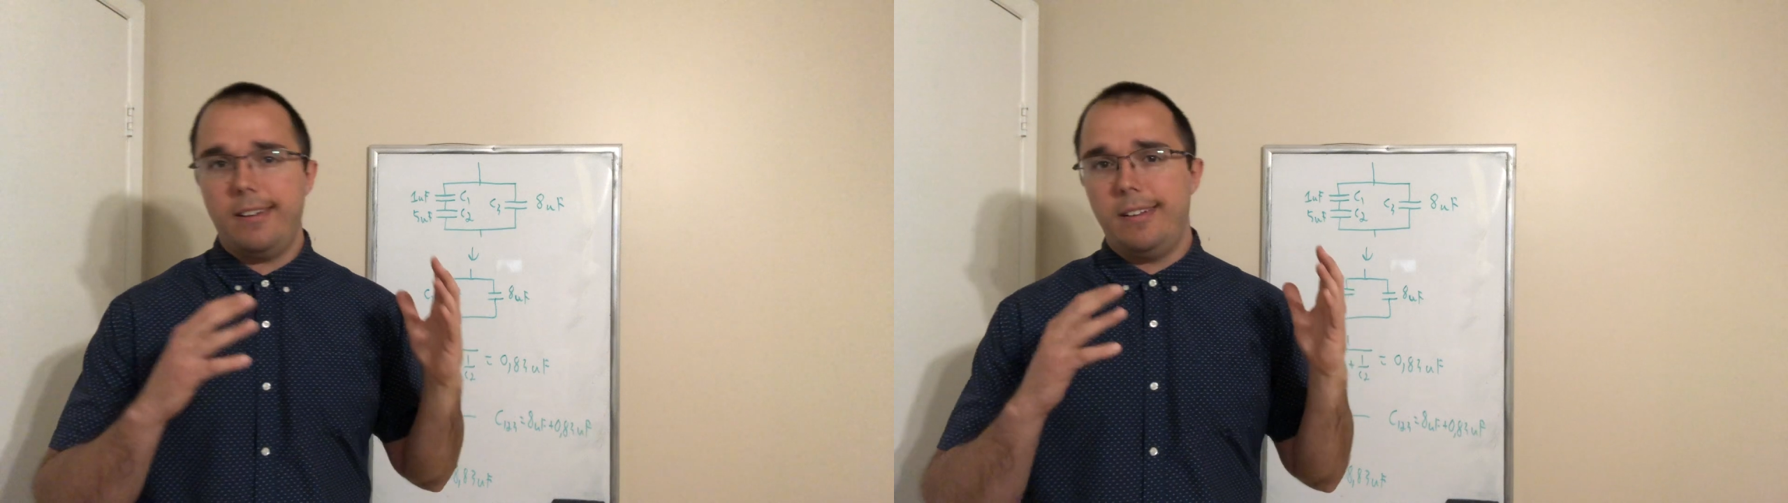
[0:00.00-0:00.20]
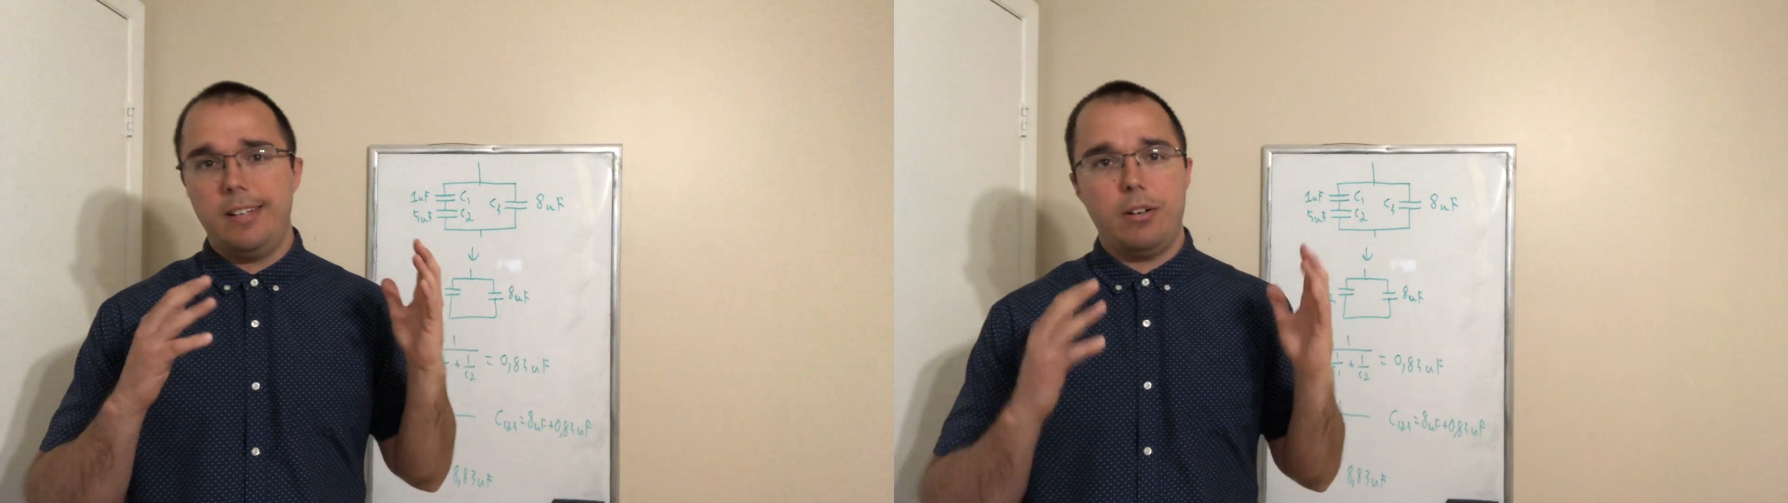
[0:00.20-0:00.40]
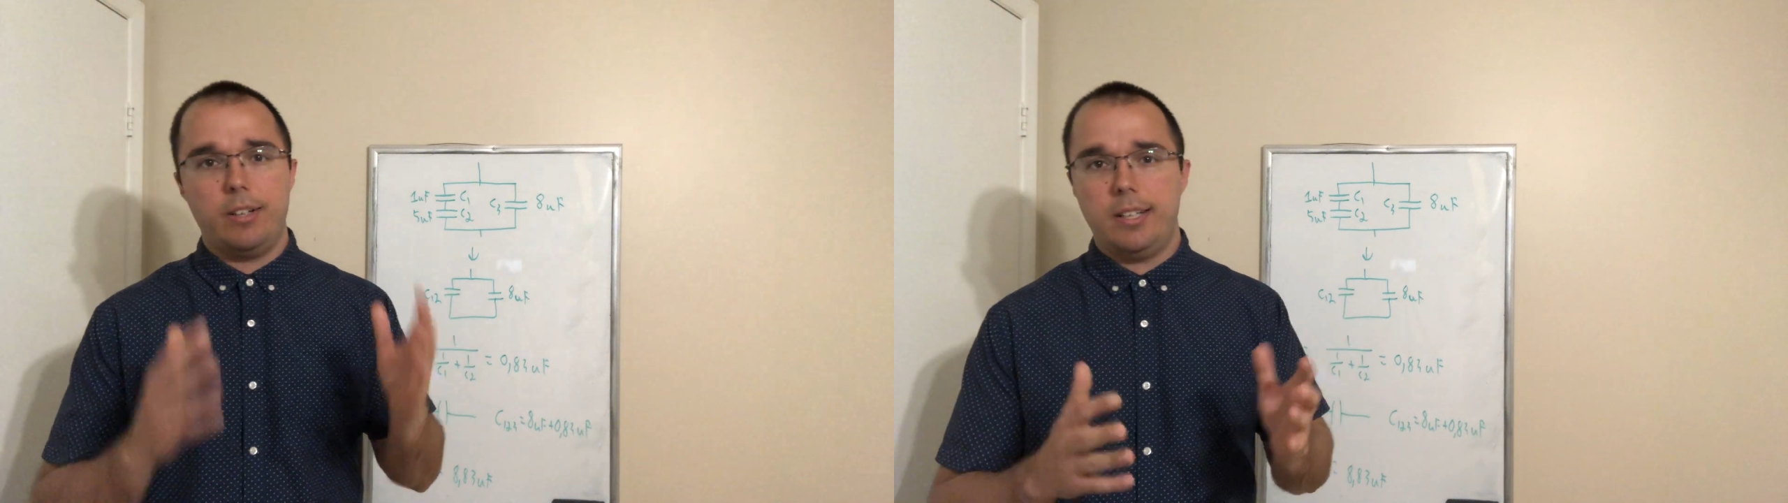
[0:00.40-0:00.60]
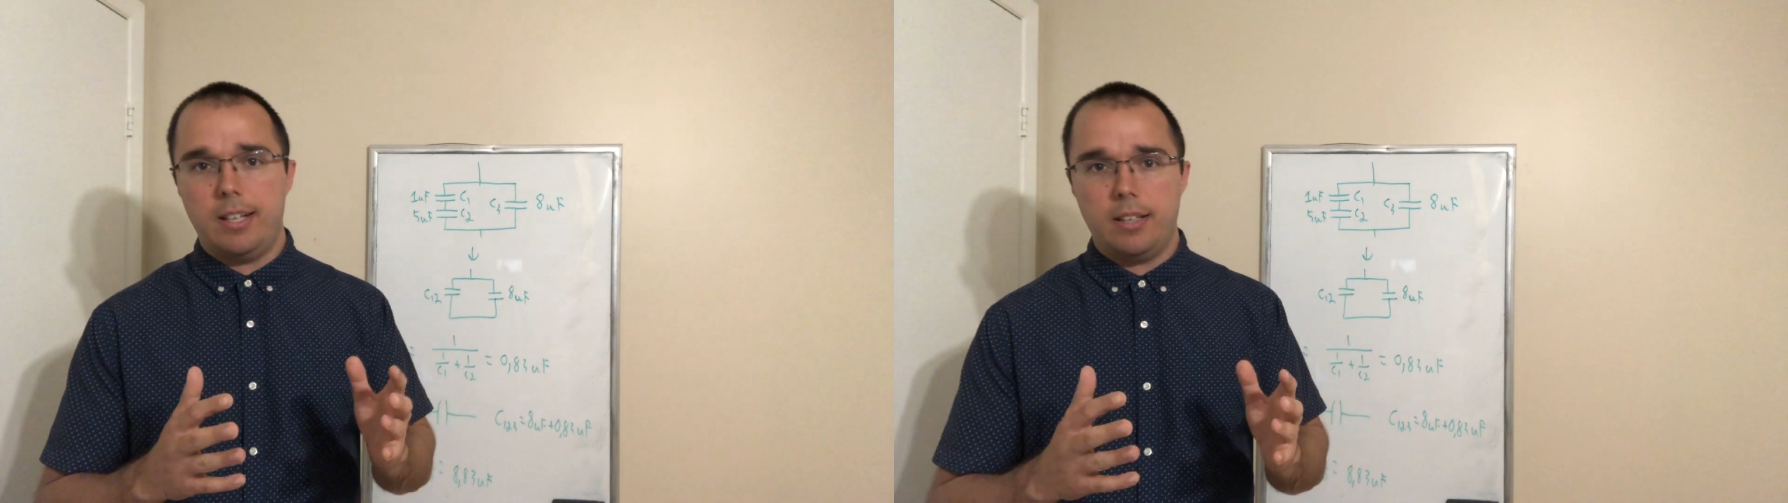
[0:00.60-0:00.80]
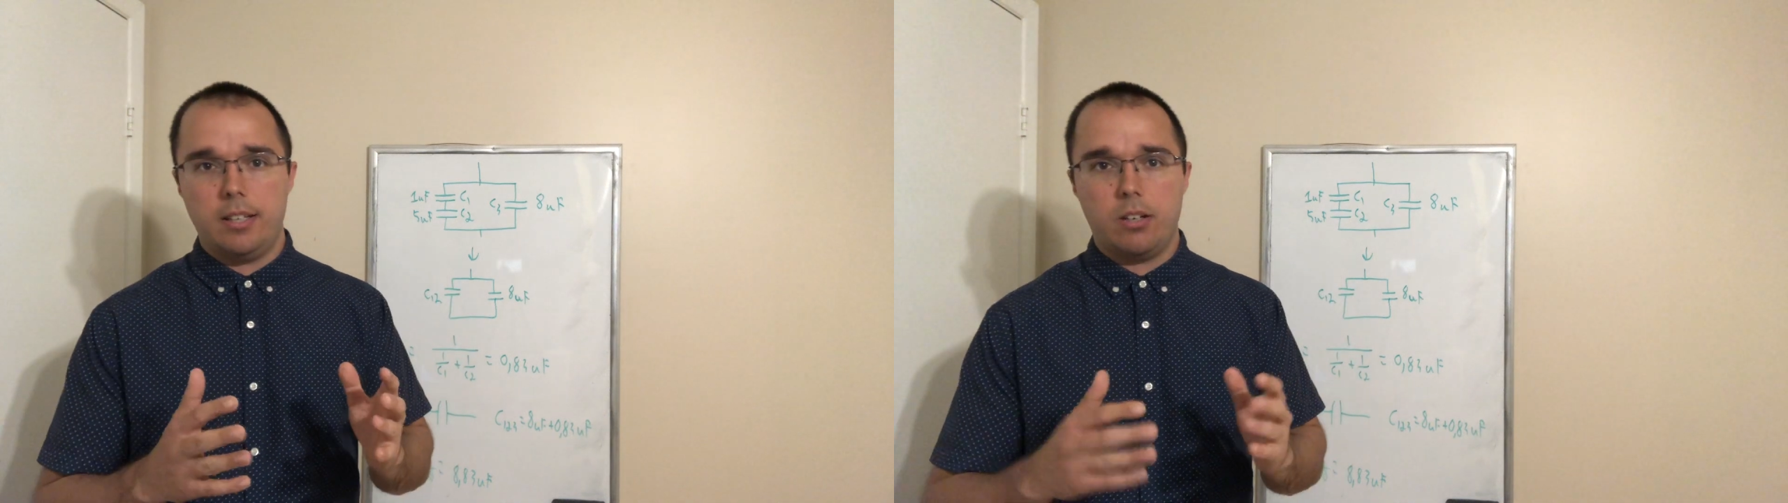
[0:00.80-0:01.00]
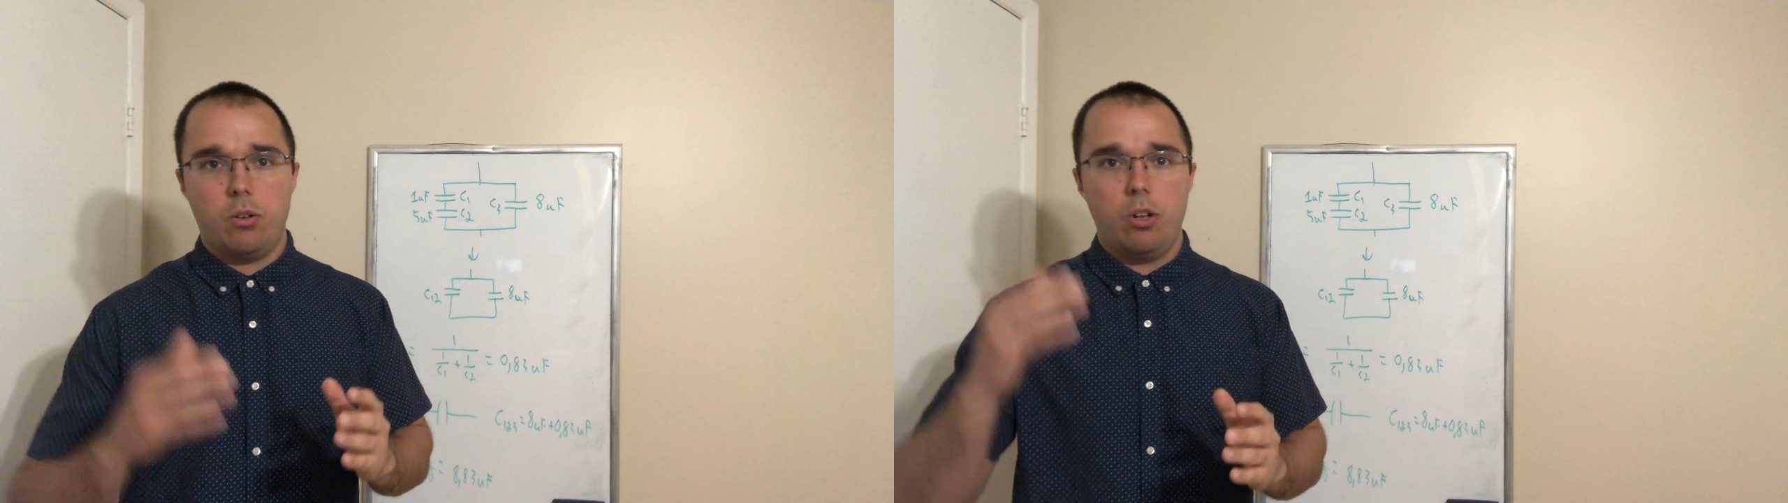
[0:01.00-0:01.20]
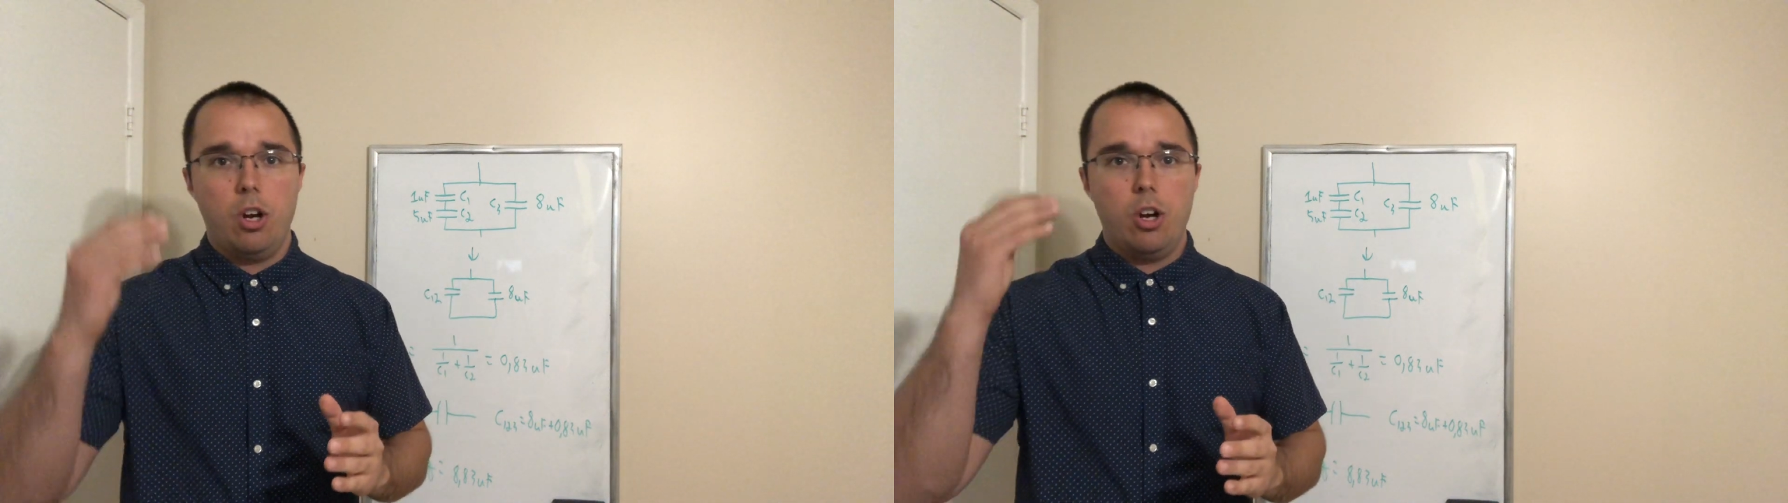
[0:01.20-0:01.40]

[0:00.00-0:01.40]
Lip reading: nearly identical